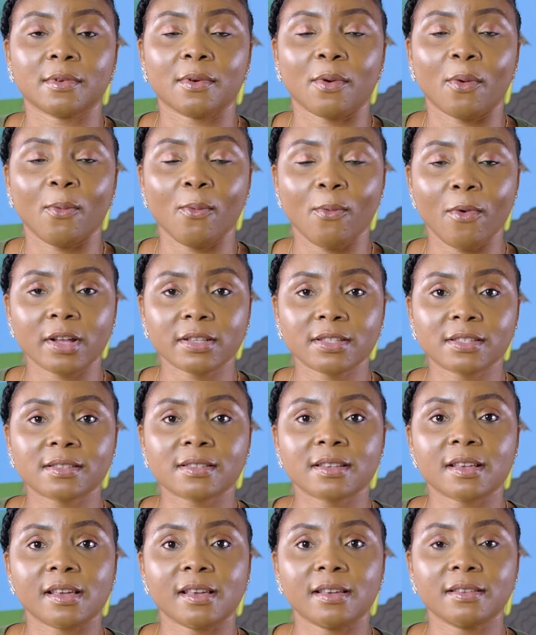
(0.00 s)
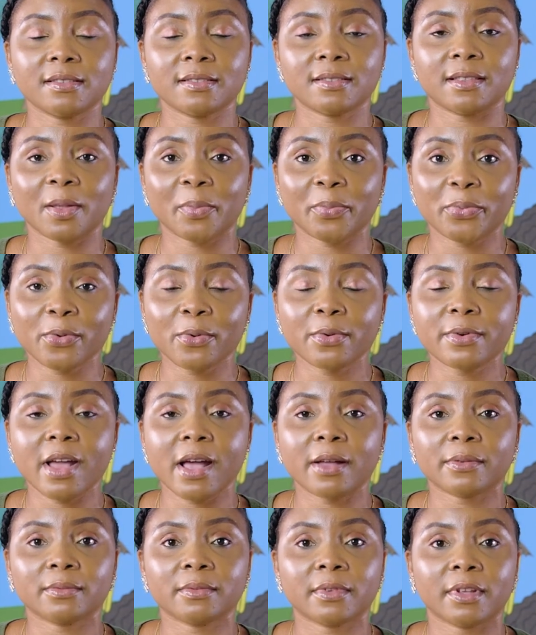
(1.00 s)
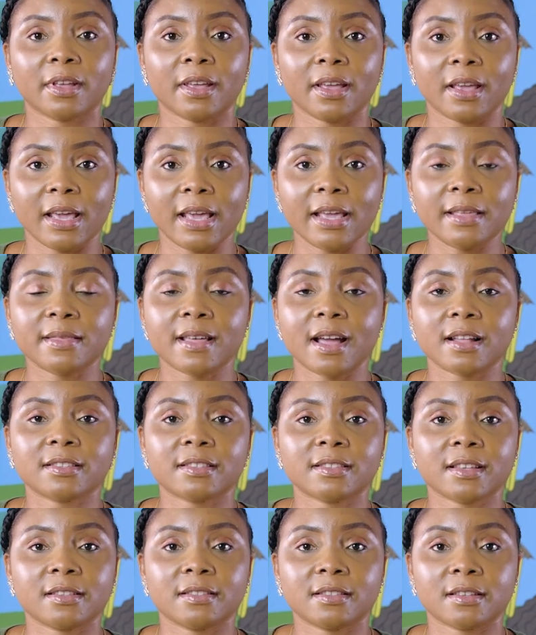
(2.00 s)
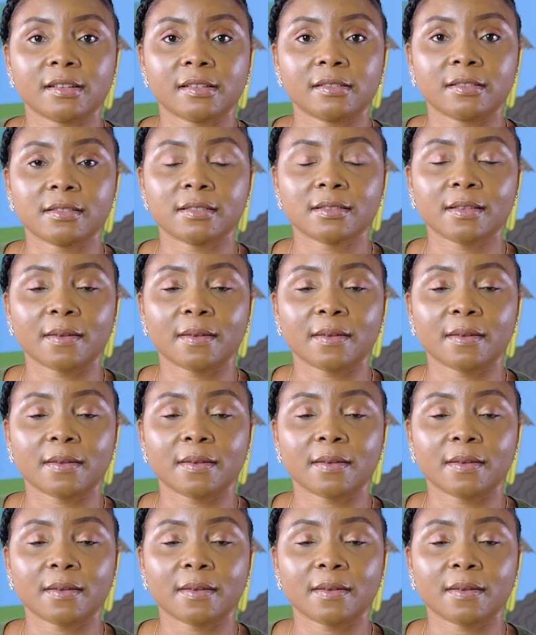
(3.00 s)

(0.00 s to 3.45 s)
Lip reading: What is the pronoun in that sentence?